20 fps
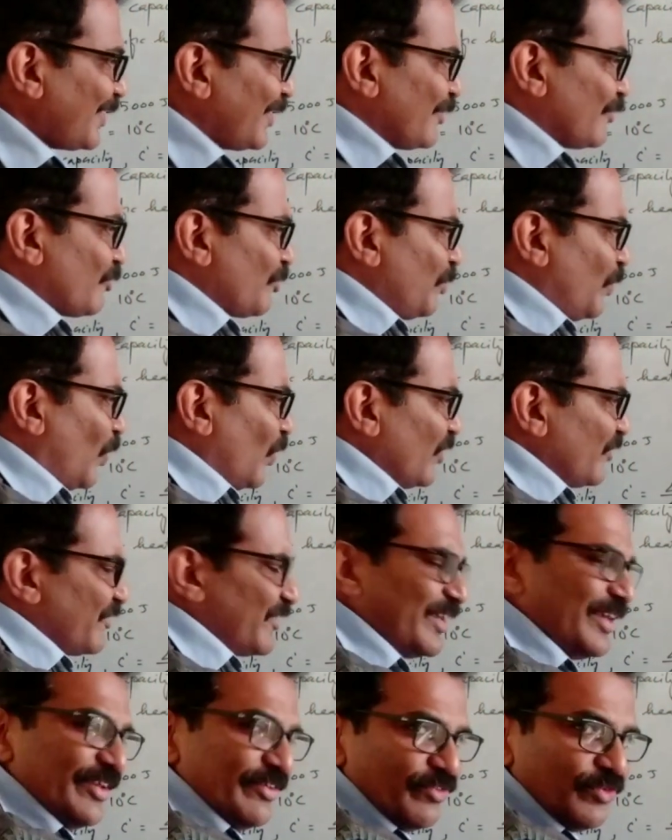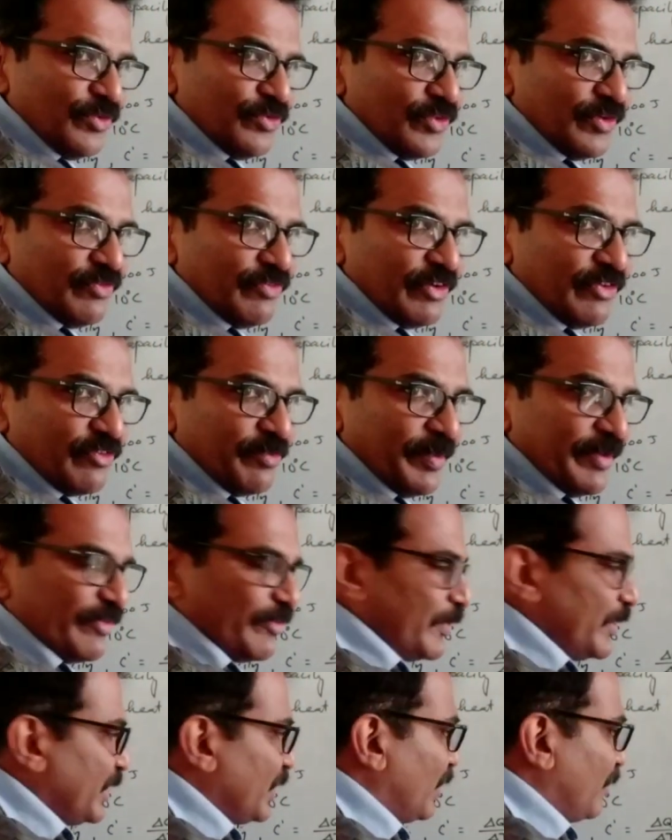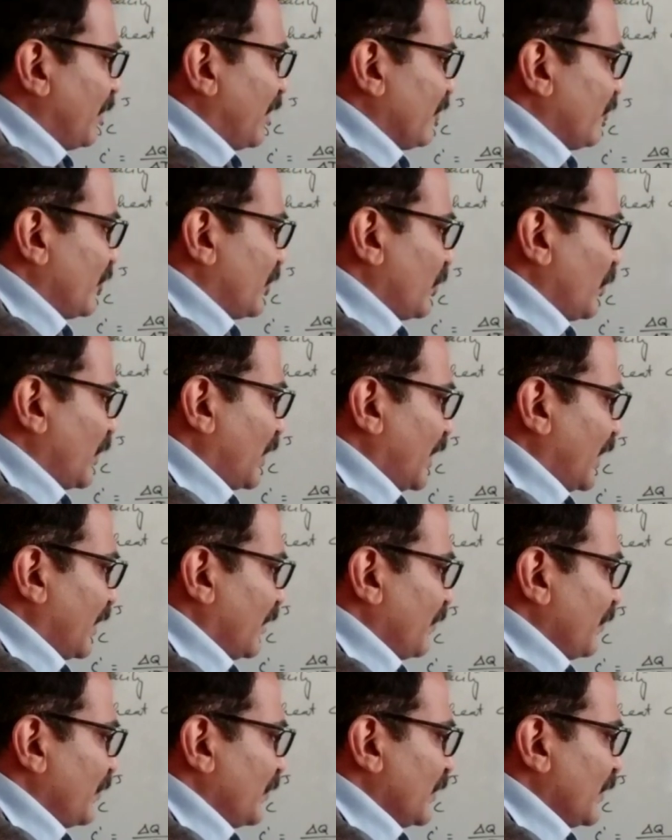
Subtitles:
Small c is used for specific capacity, okay.